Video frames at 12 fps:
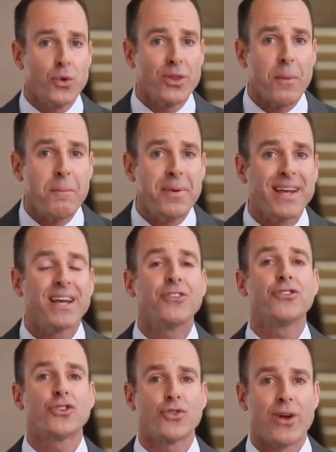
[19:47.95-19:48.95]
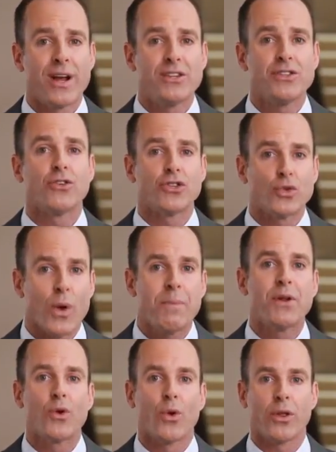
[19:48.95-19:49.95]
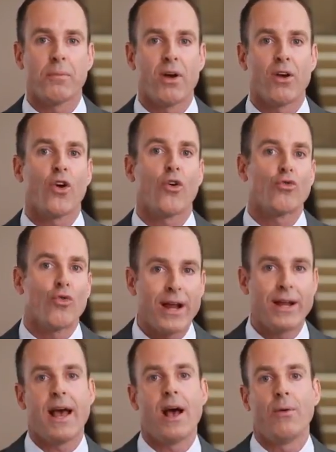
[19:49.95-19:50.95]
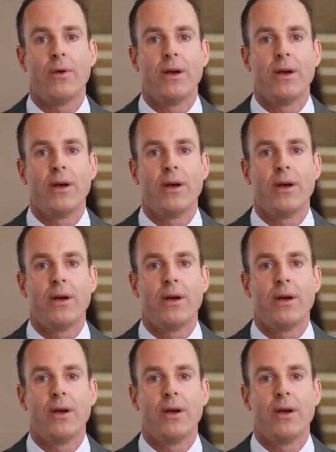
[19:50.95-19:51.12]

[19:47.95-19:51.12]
of the biggest trends that are sweeping North America right now.